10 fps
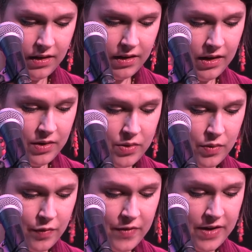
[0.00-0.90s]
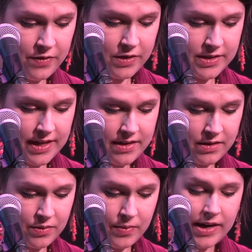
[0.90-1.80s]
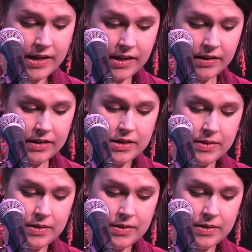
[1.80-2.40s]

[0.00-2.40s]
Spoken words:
I owe you a favor or 10 already,